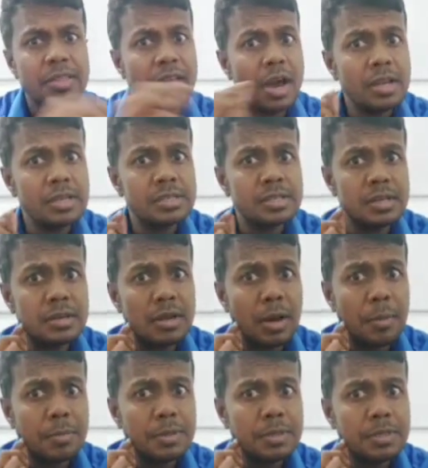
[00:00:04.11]
There is a
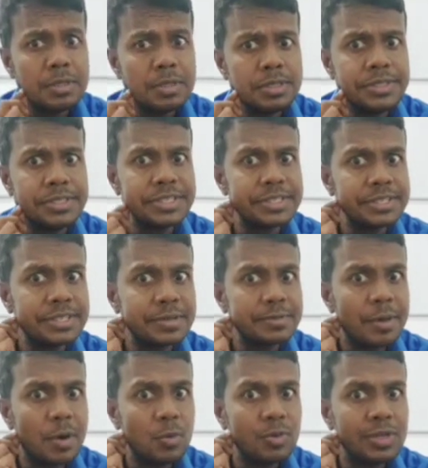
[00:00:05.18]
lump just
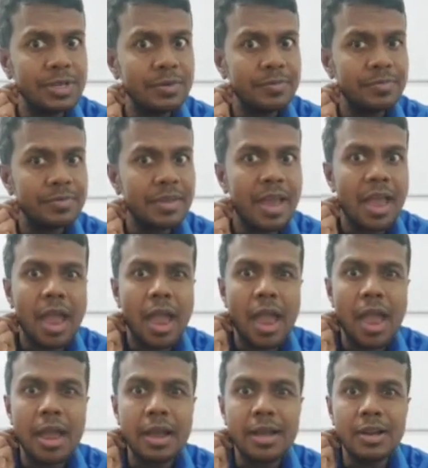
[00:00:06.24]
above the
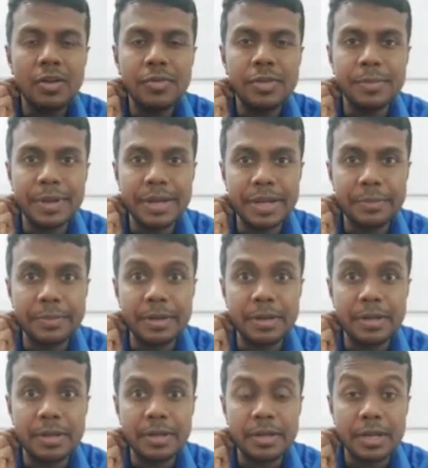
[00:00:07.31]
angle of the
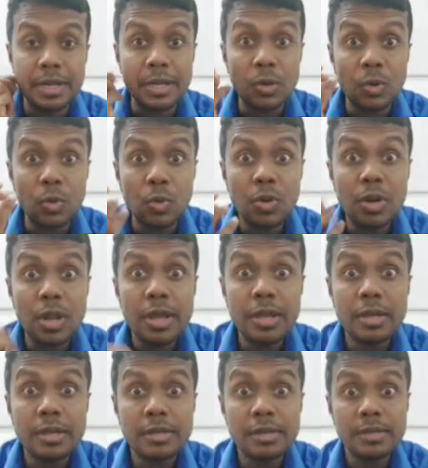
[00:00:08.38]
mandible. It looks
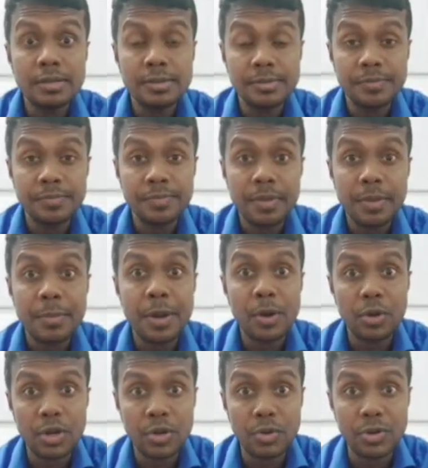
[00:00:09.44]
like
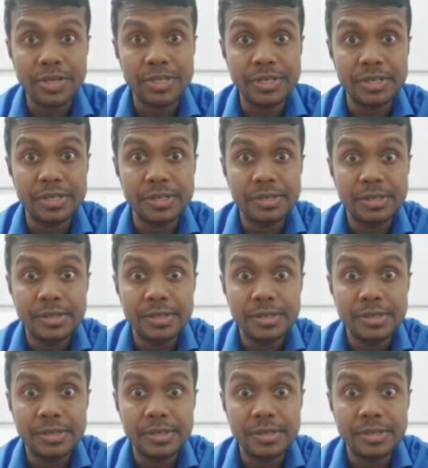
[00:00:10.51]
parotid origin.